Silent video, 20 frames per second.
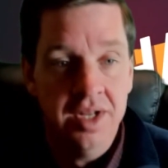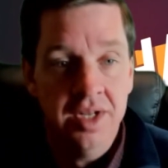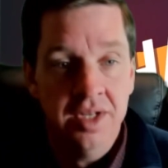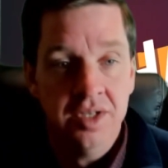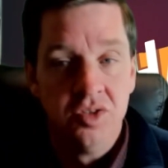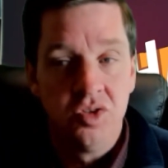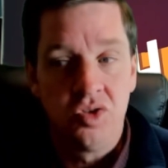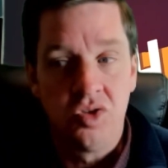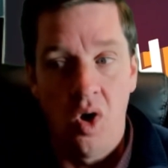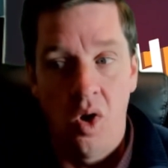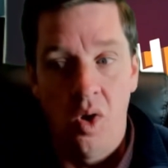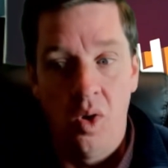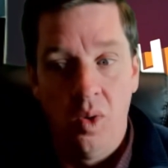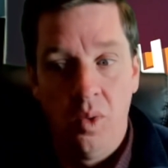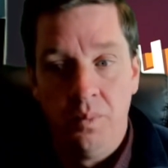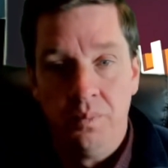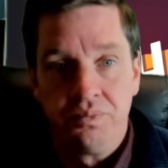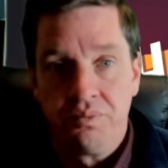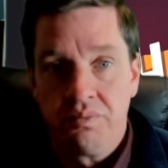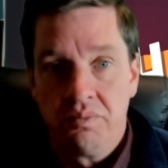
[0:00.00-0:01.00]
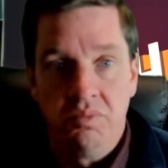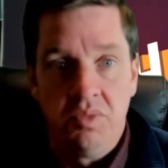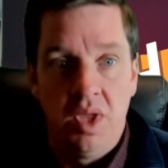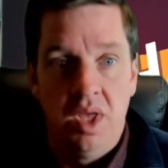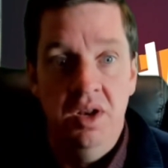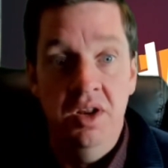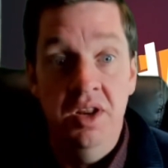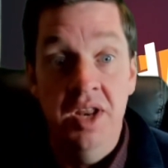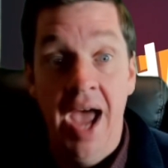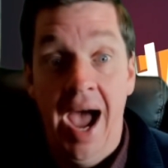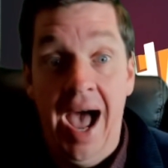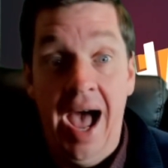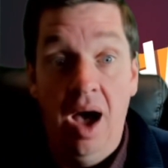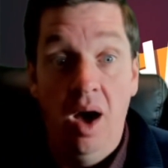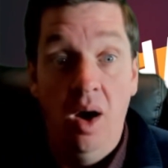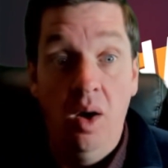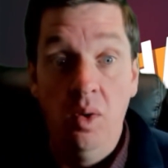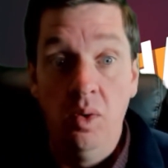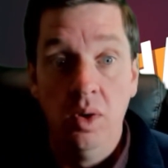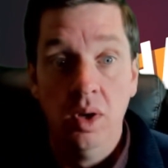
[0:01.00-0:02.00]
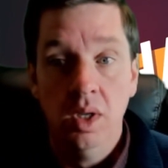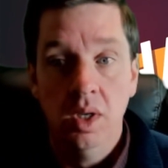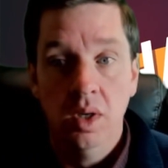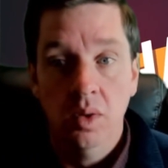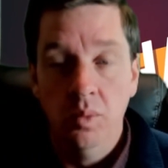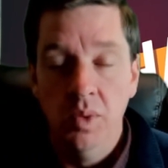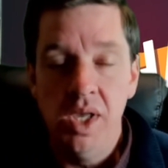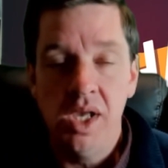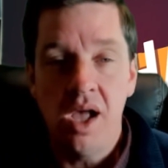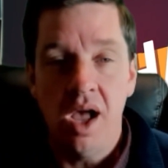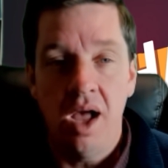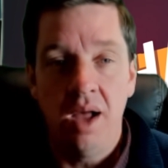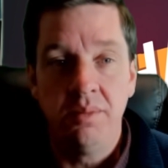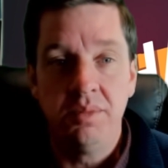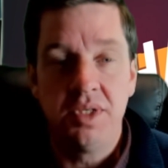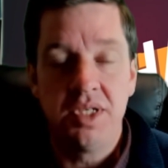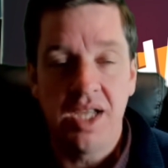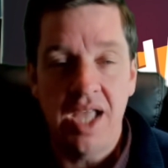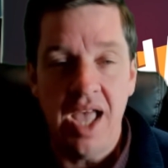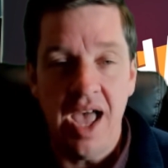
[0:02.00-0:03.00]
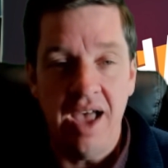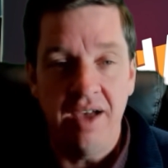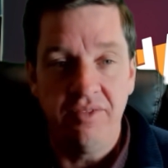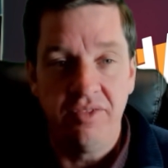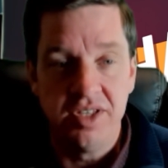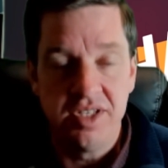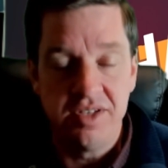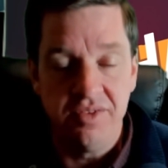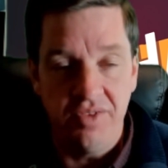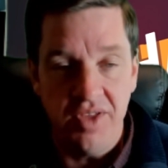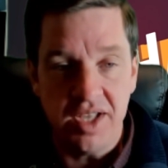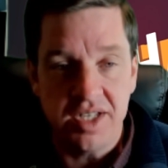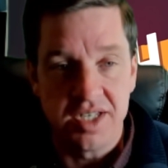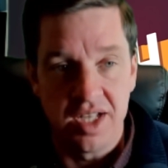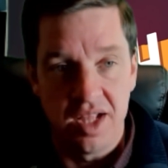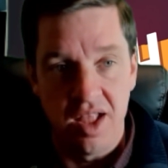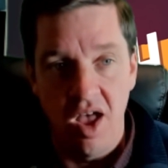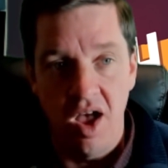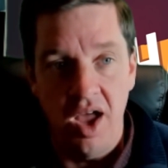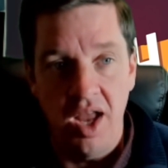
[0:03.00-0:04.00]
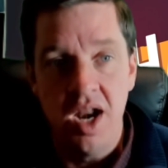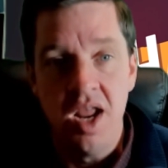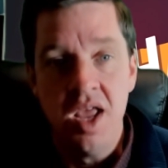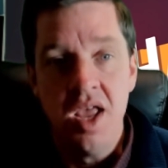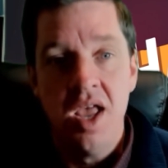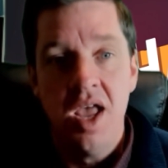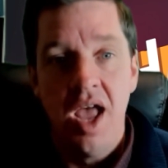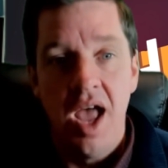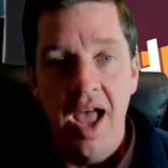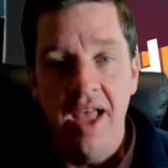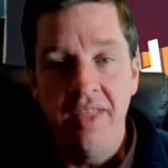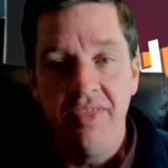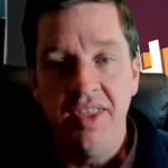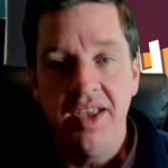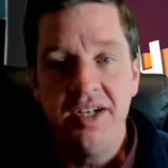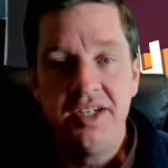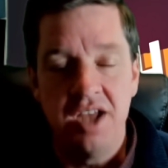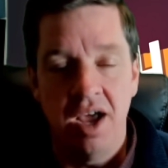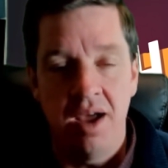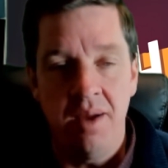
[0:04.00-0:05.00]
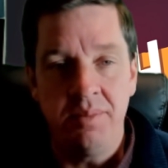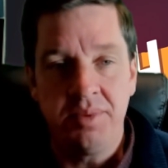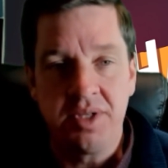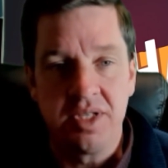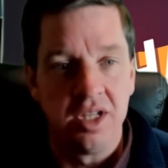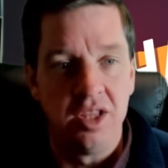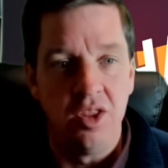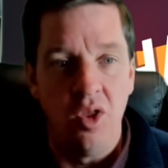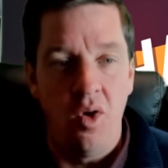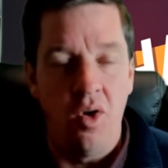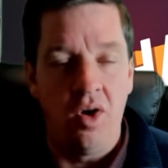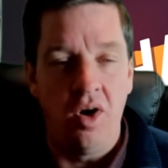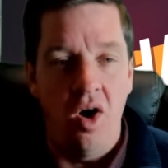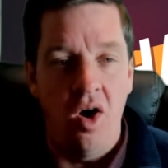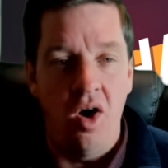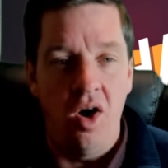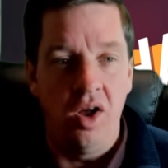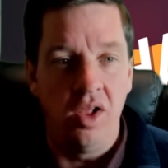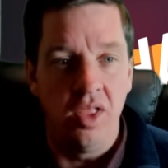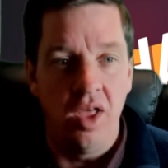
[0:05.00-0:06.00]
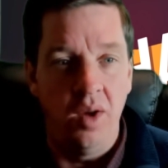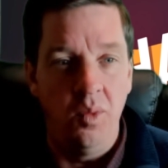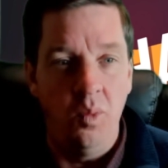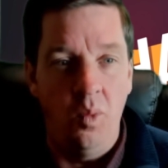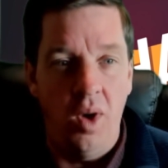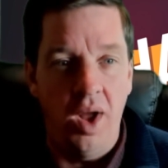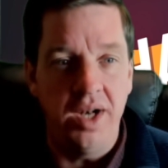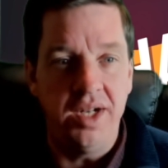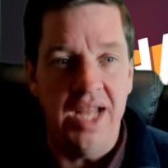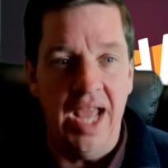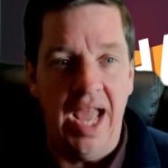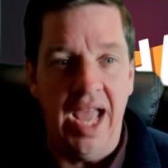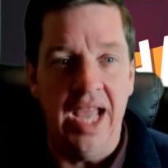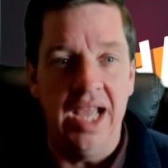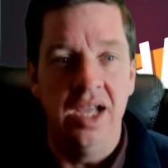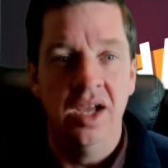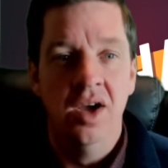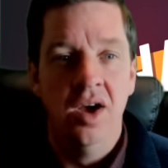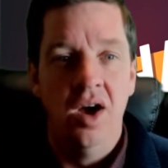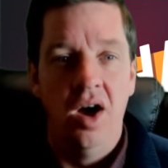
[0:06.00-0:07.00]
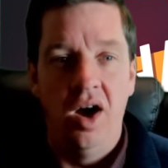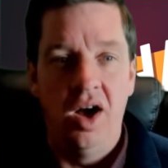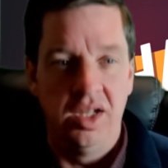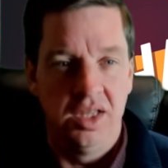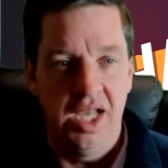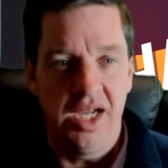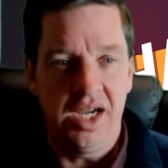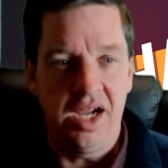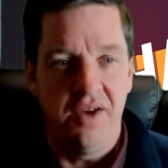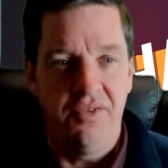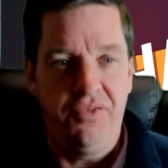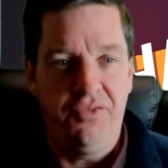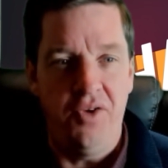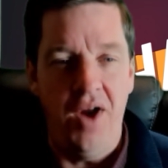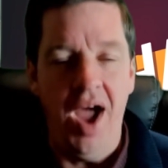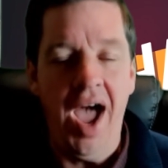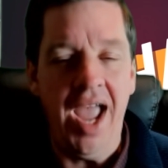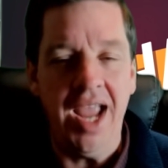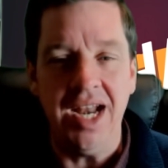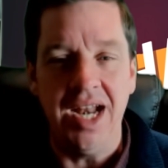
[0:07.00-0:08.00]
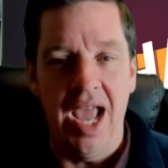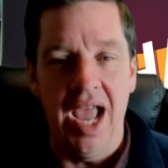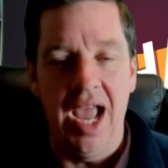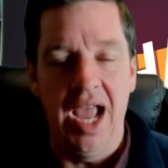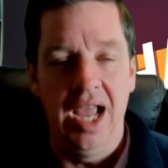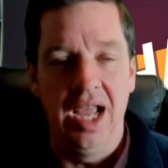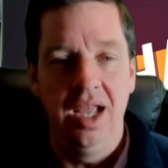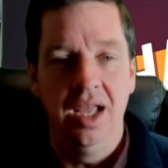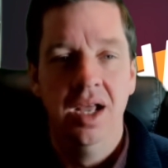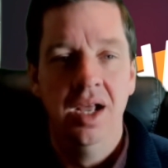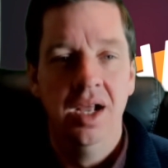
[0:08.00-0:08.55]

So now we come to Caverns of Ixalan, and they dumped the lore all on one day, on like a Friday.